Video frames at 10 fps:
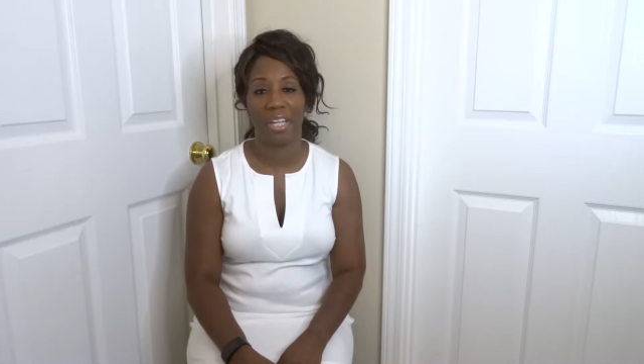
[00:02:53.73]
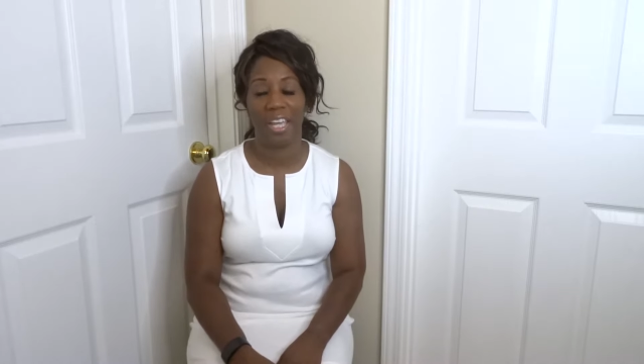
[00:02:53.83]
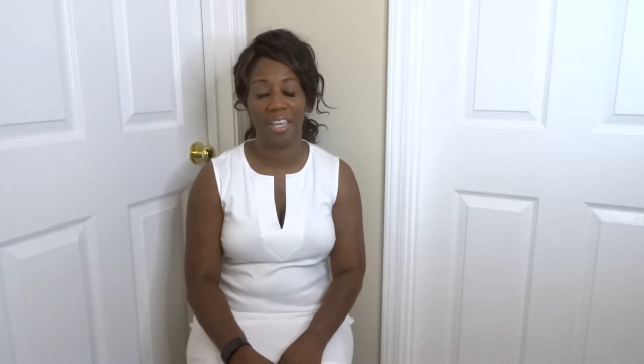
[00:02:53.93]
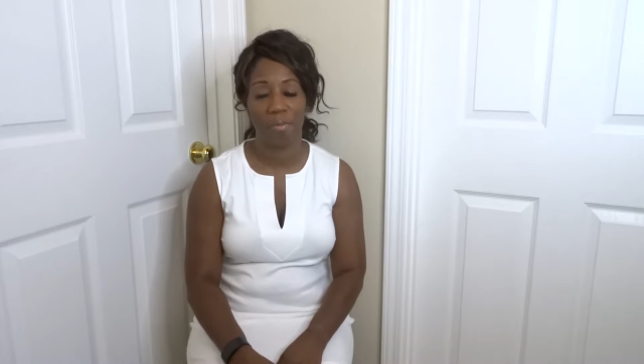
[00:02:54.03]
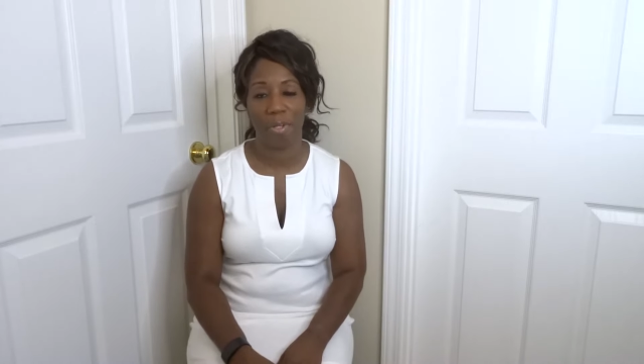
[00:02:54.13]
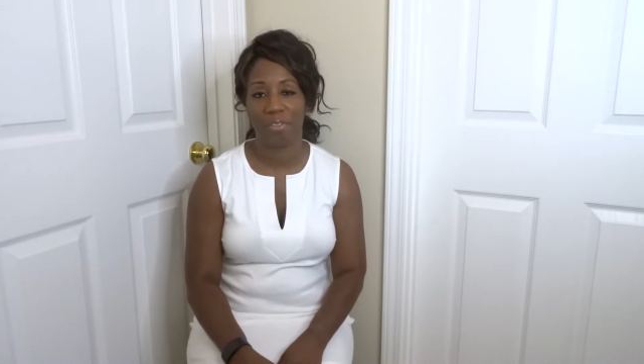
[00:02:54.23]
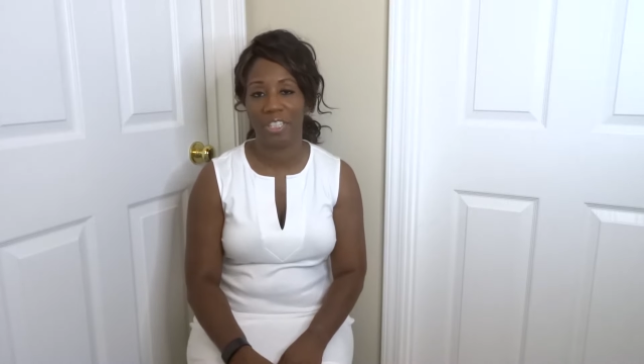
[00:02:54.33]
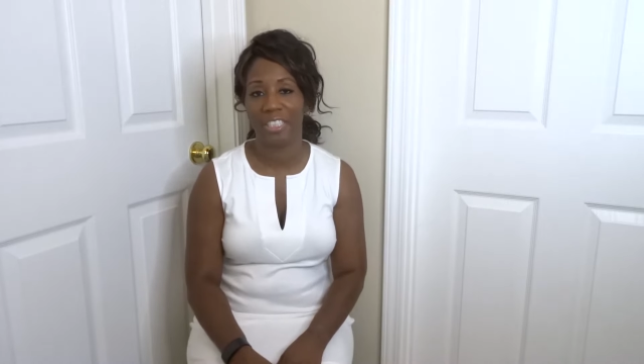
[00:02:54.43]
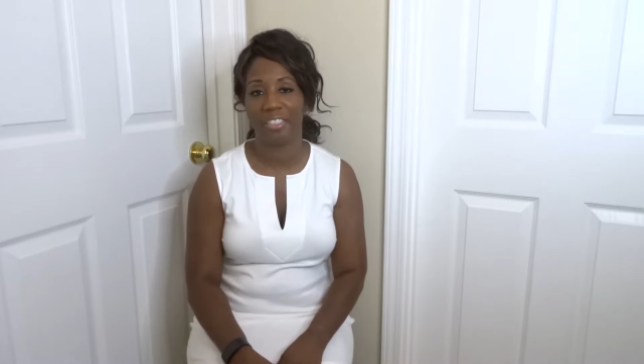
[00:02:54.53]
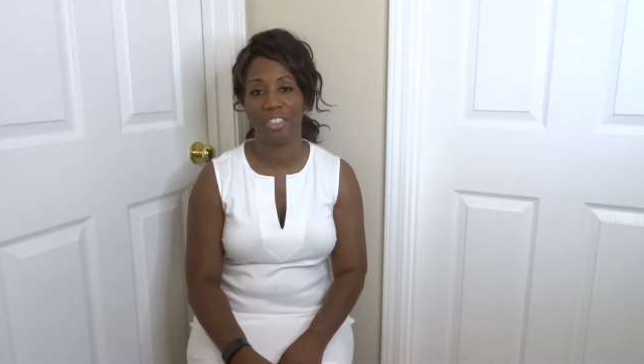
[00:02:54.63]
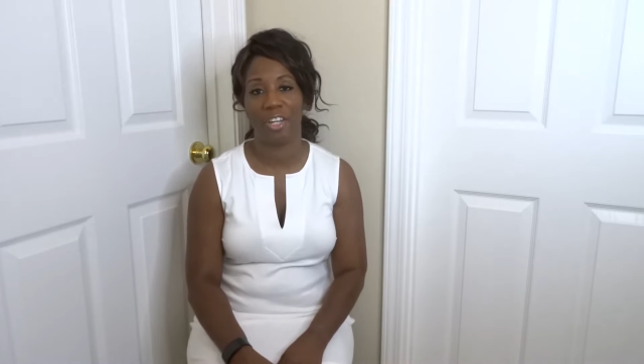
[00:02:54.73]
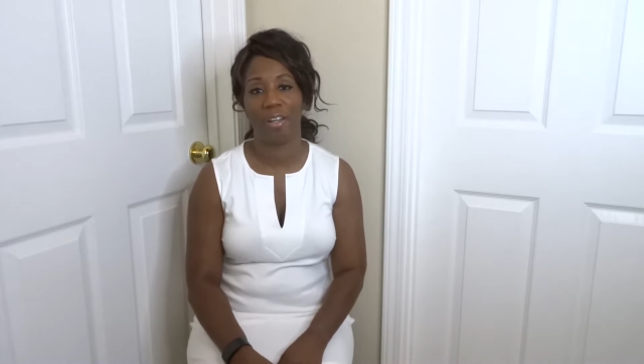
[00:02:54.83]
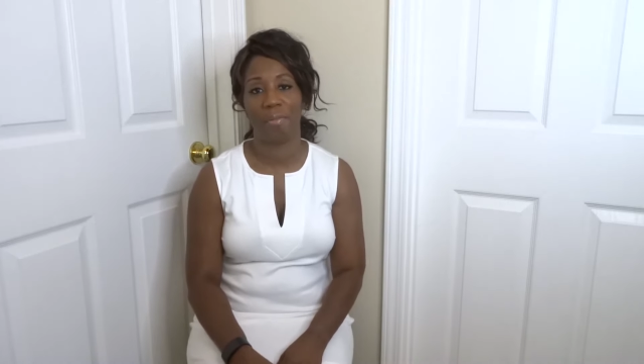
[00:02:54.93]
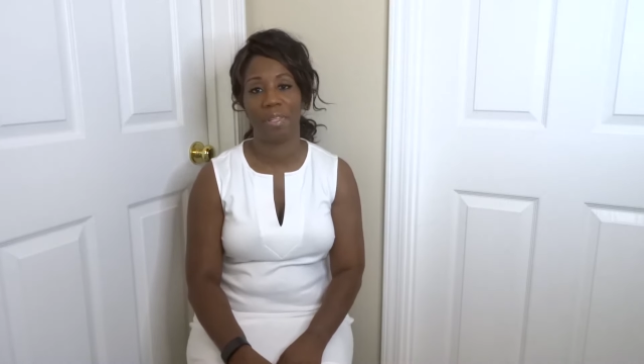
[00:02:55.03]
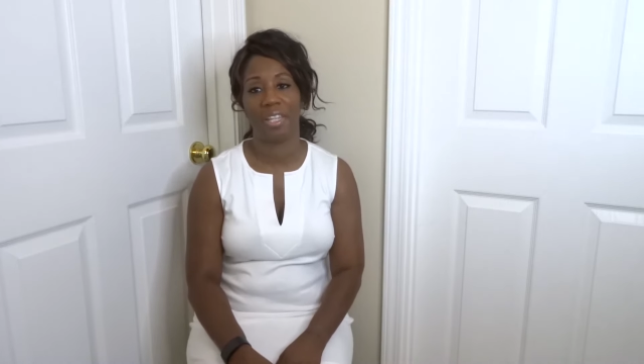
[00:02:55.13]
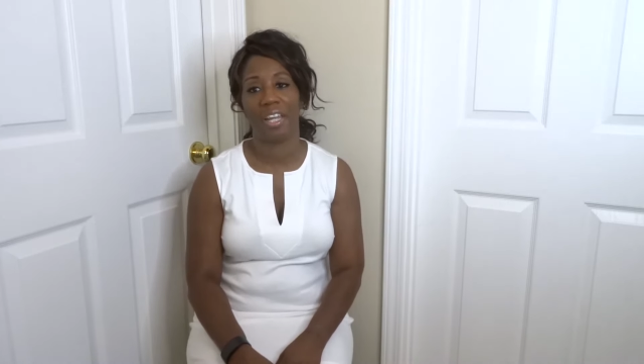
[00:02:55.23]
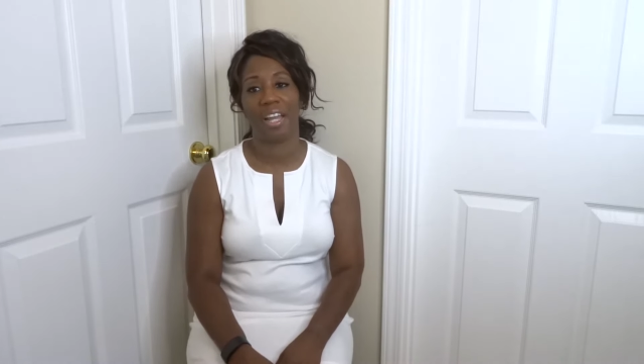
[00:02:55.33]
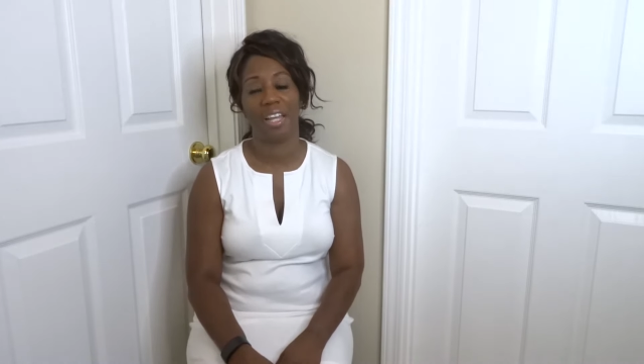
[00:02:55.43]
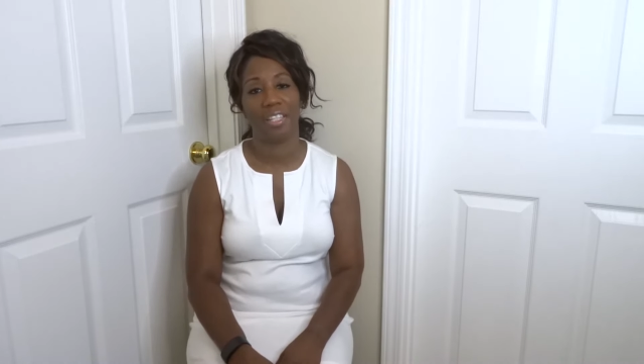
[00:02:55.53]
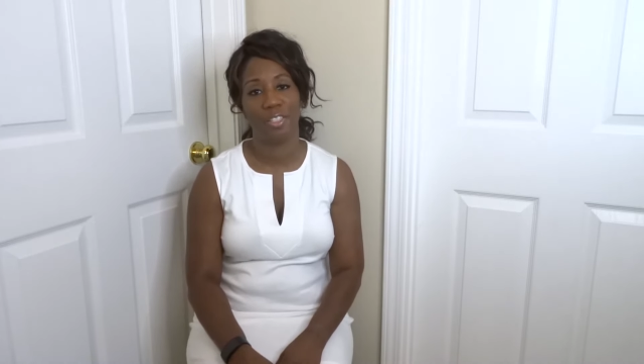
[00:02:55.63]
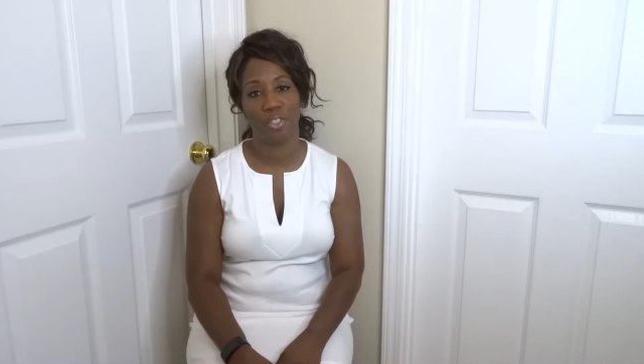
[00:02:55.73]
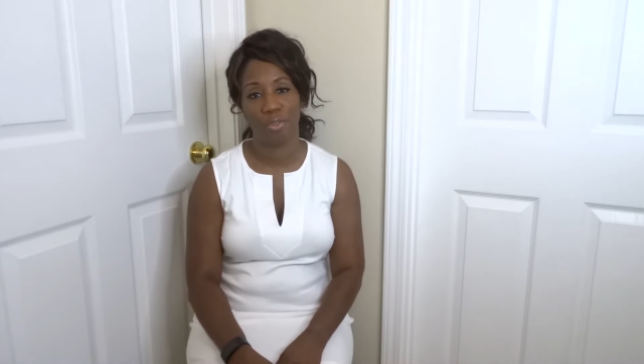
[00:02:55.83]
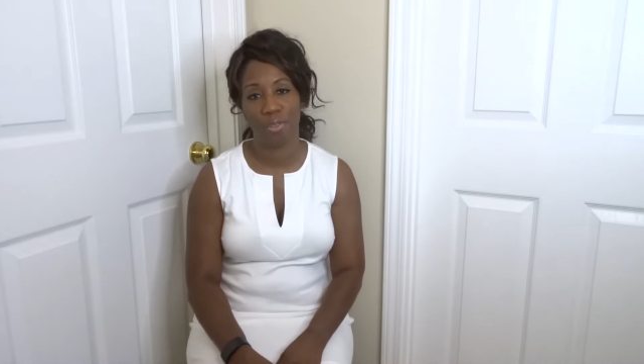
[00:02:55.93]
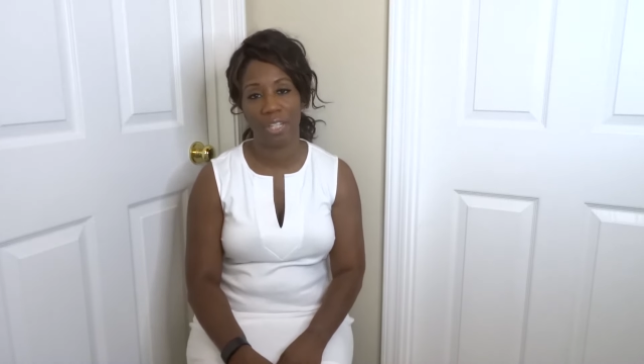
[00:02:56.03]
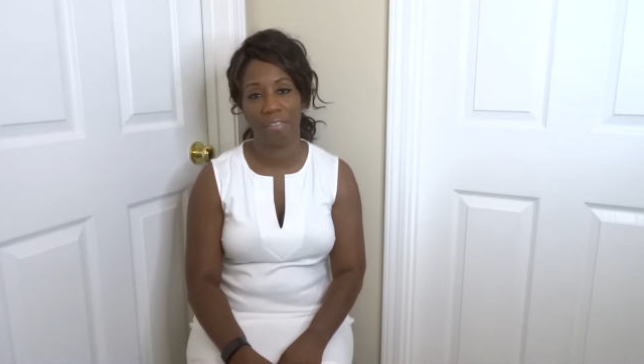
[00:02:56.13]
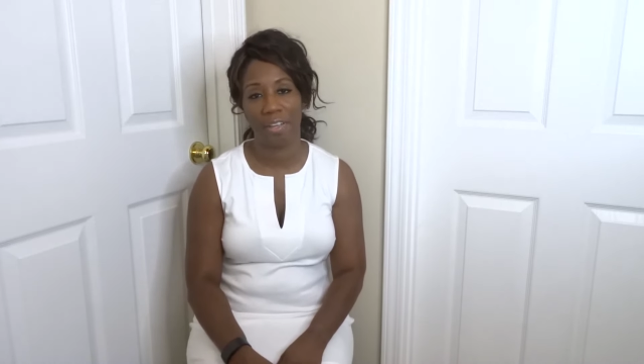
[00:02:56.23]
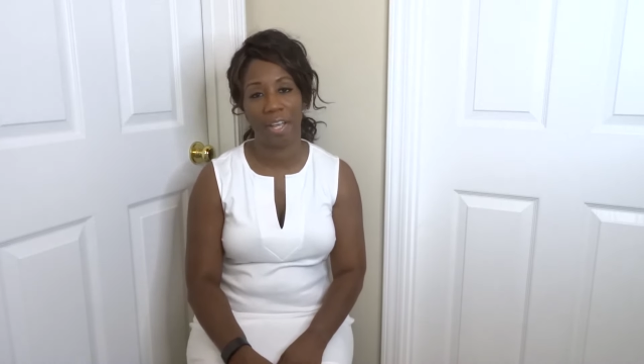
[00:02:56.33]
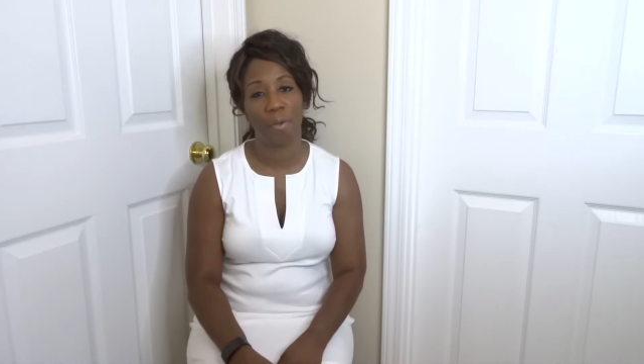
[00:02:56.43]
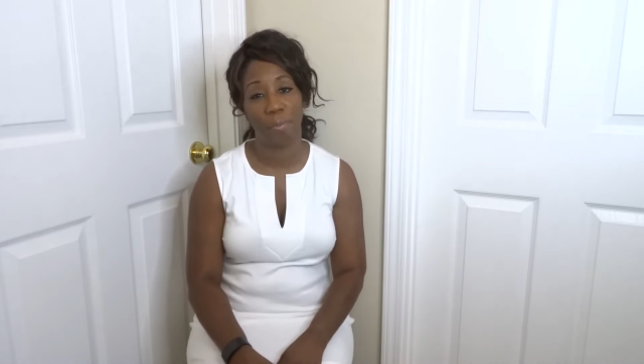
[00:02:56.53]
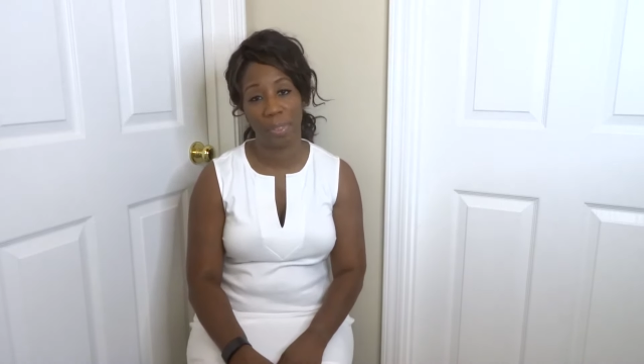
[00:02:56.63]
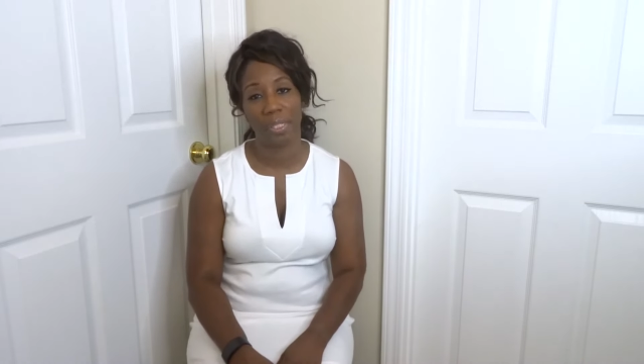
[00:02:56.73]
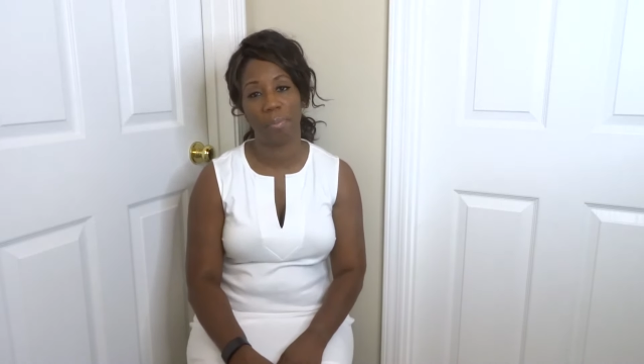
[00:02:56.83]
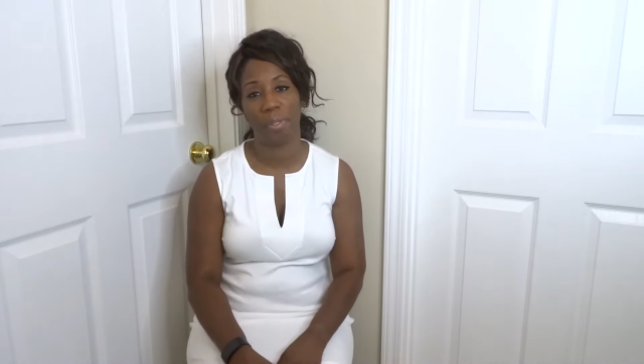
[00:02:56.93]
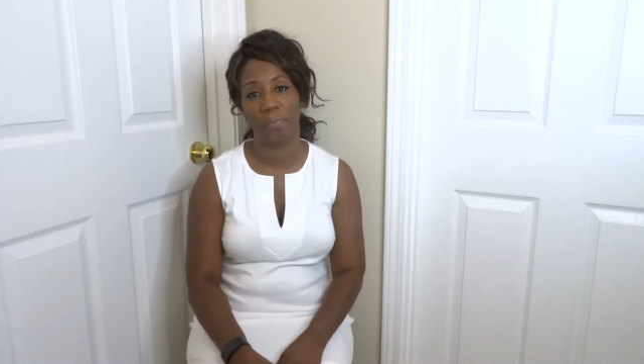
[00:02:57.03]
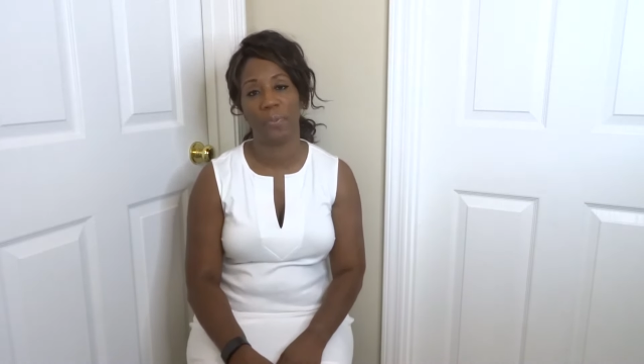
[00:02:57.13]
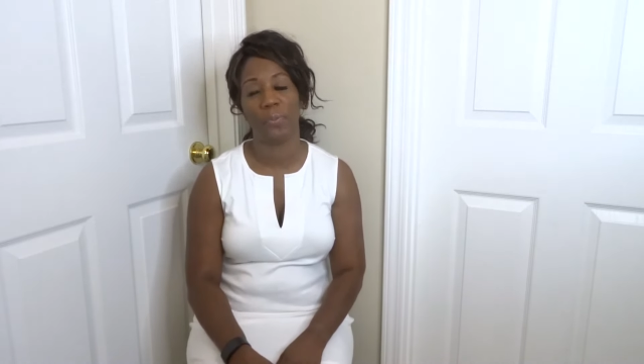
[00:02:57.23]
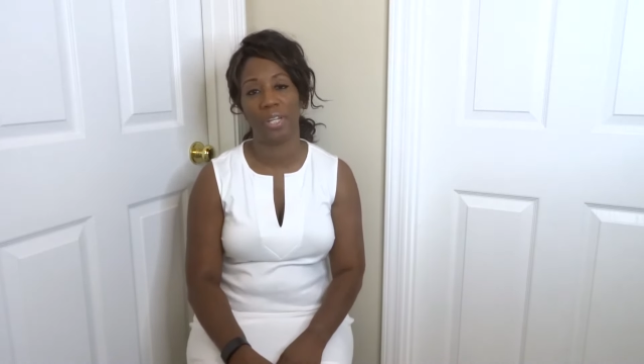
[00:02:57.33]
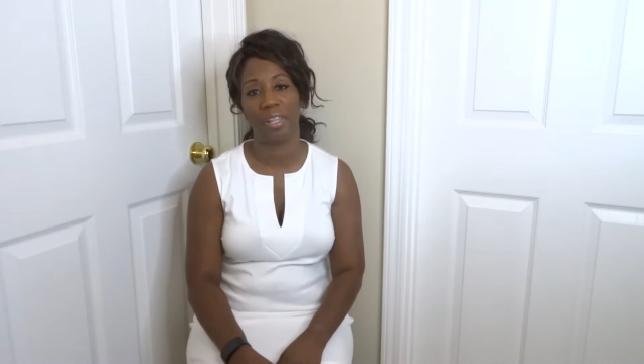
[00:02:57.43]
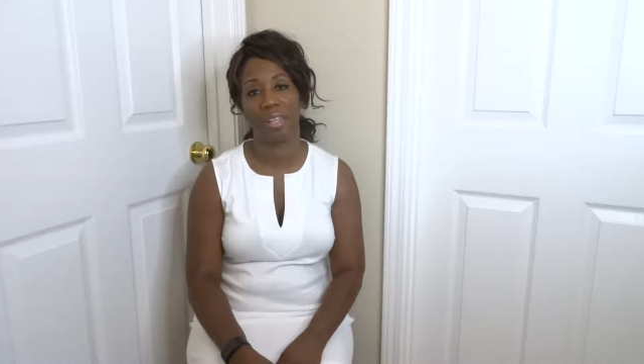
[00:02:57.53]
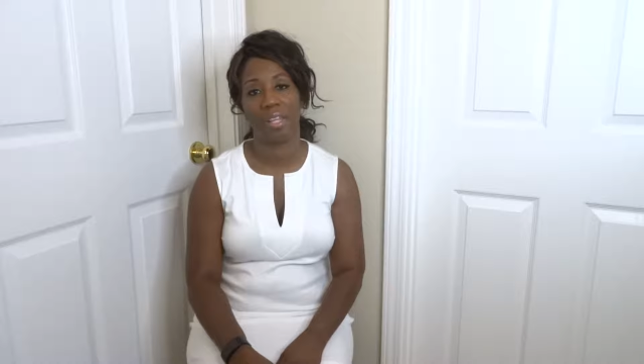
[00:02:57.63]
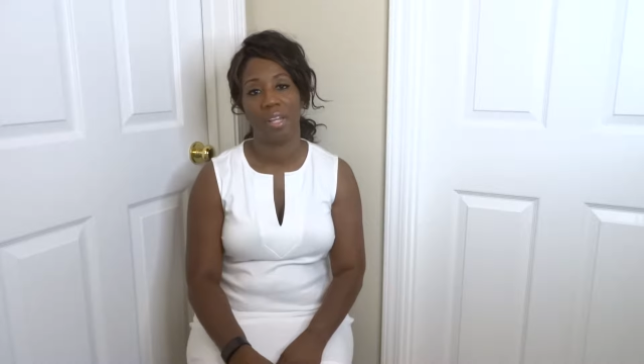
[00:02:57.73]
am in a retail job that I do love helping people with.